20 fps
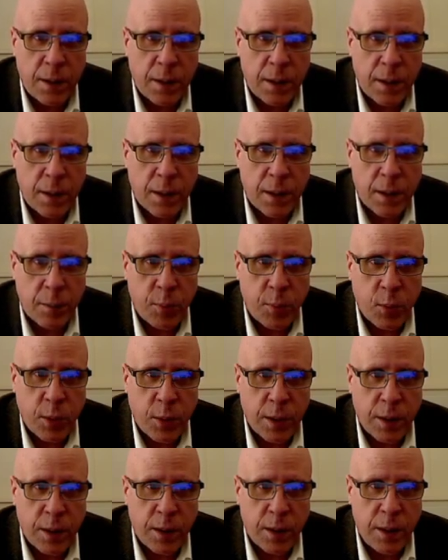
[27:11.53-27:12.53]
and a point
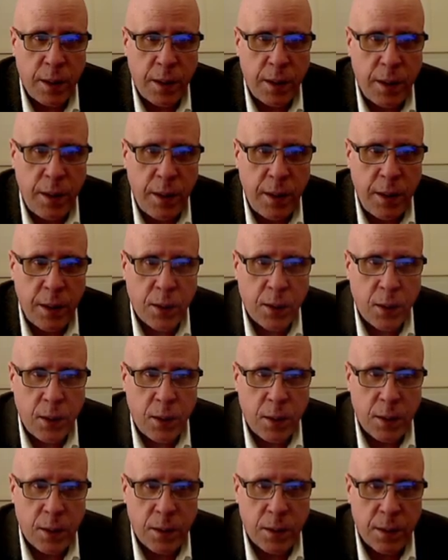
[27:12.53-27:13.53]
here
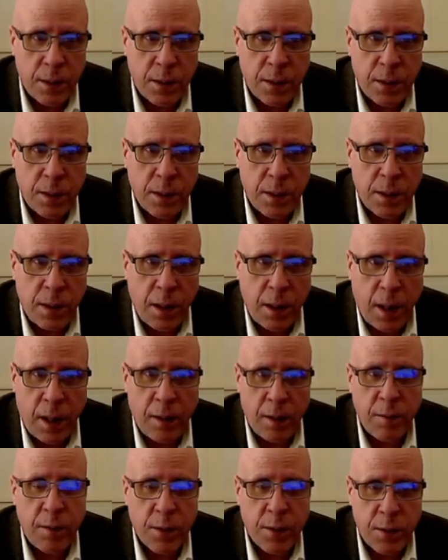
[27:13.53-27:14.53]

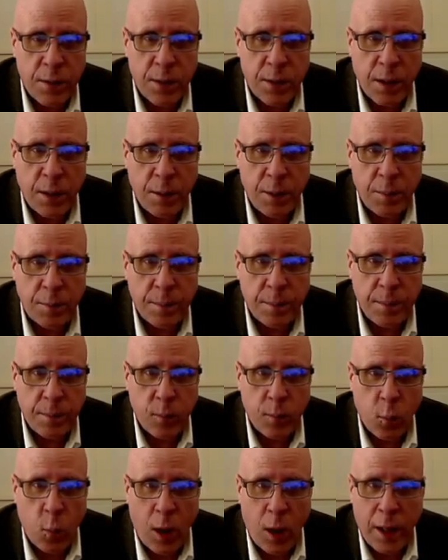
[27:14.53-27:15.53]
have the same
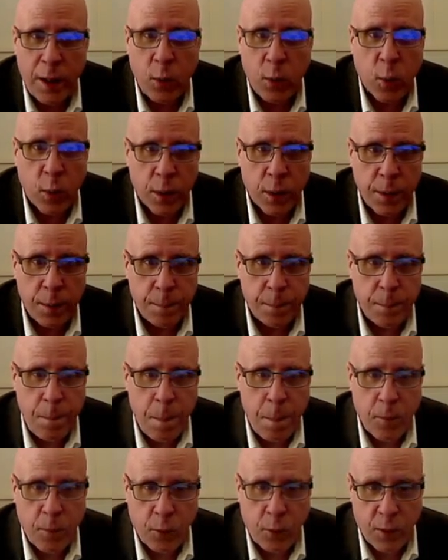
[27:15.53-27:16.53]
y-coordinate.
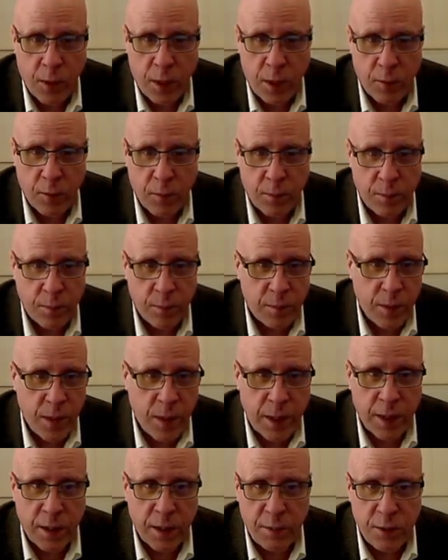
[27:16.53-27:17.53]
So they have
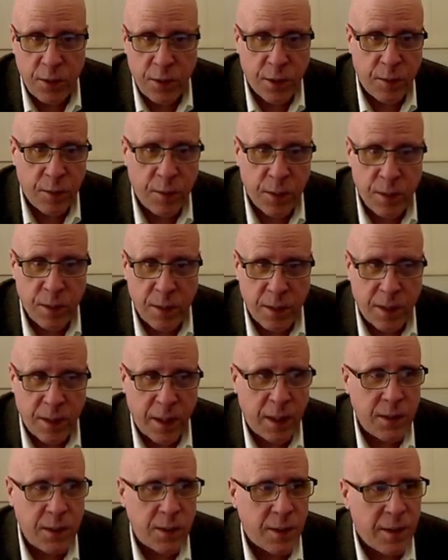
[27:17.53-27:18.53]
negatives of the
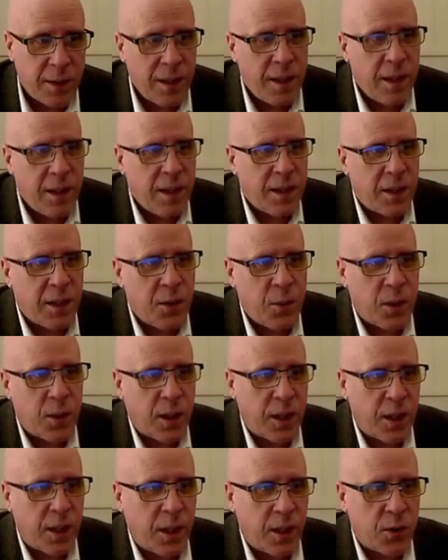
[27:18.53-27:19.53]
x. You know what, I
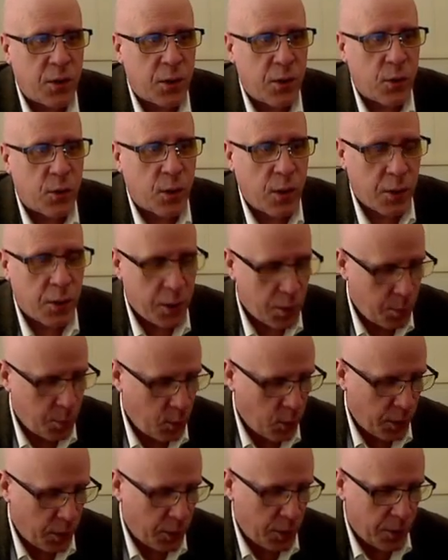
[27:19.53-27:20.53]
can actually draw these
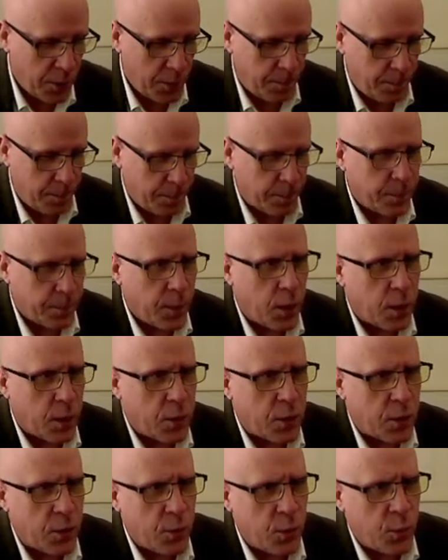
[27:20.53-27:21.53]
points. Let's
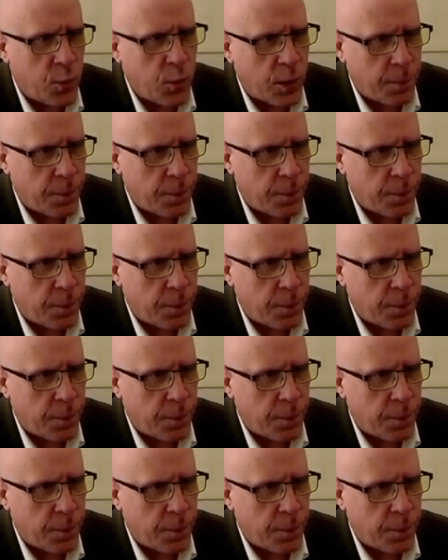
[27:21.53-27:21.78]
do,